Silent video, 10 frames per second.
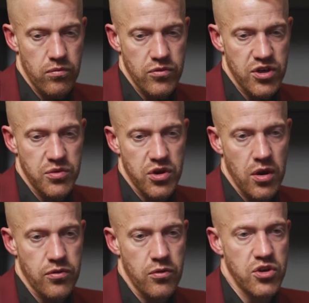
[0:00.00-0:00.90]
she was
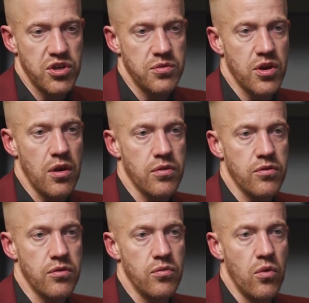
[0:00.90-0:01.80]
going through what she was going
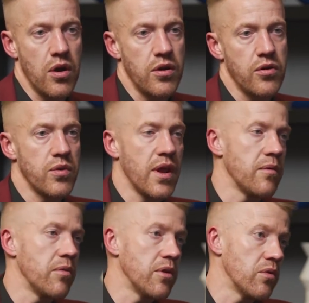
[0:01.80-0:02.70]
through. Why on earth would
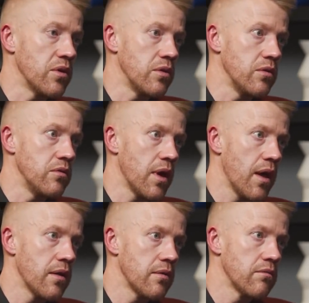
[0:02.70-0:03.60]
anybody want to do that